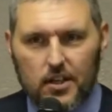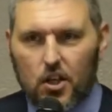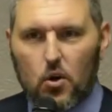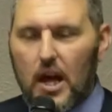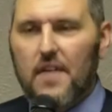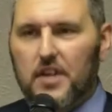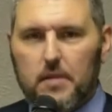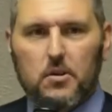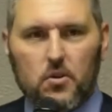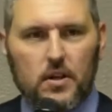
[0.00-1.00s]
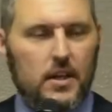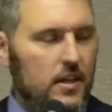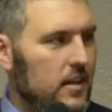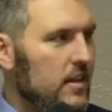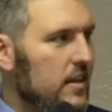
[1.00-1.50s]
You don't have a
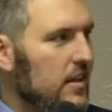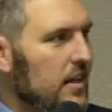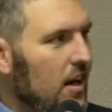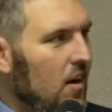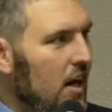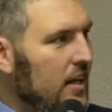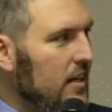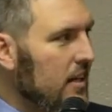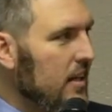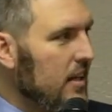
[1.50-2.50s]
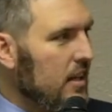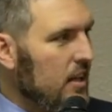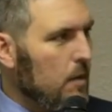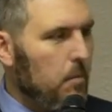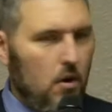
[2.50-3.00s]
community. All right?
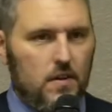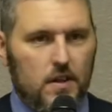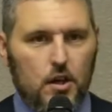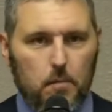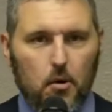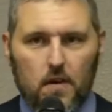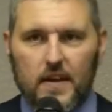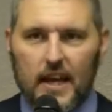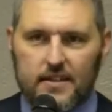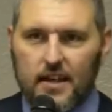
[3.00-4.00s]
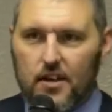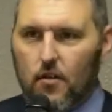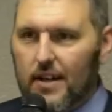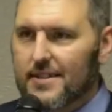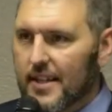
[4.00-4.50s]
You're part of the you're part of the
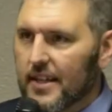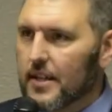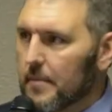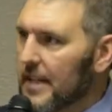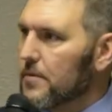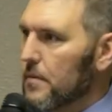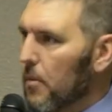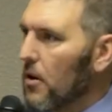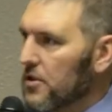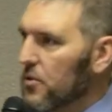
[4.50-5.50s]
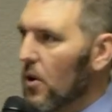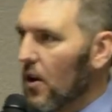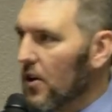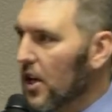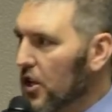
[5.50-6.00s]
antichrist kingdom. That's what part you
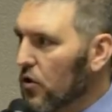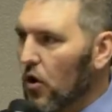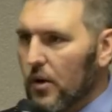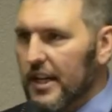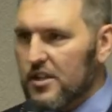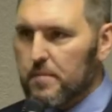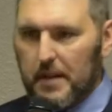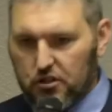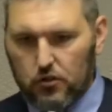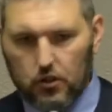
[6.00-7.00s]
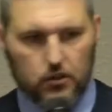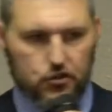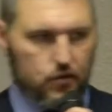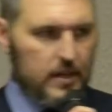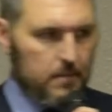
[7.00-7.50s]
are. You don't get a special little
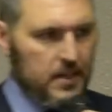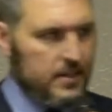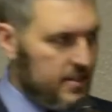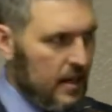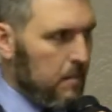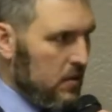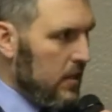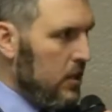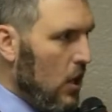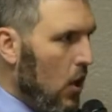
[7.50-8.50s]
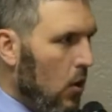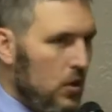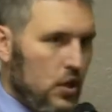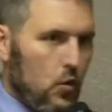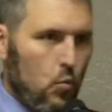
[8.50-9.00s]
treatment and separate that no,
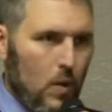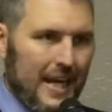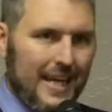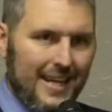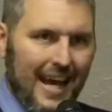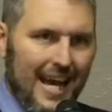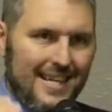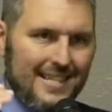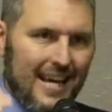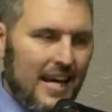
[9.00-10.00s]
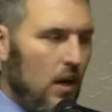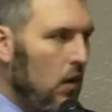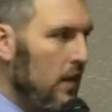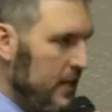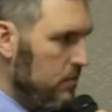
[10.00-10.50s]
you're wicked as
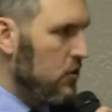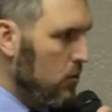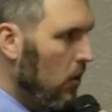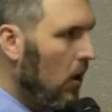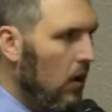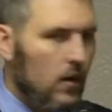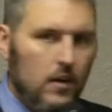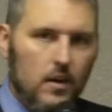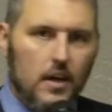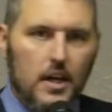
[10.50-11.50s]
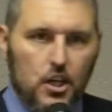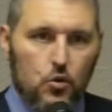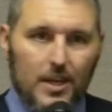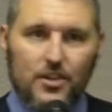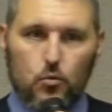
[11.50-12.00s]
hell. That's what you are. You
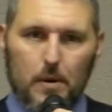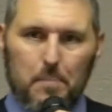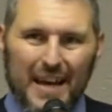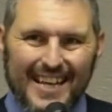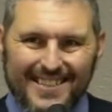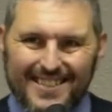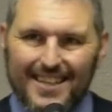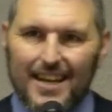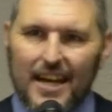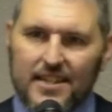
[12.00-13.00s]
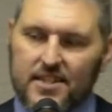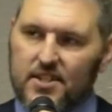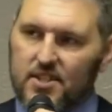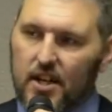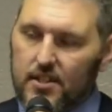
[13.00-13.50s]
need to repent. It's
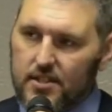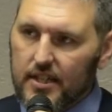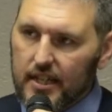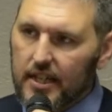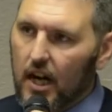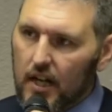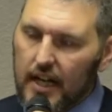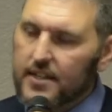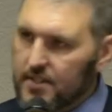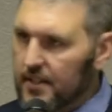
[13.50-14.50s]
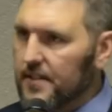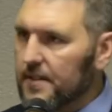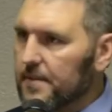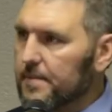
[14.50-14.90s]
disgusting and God hates it.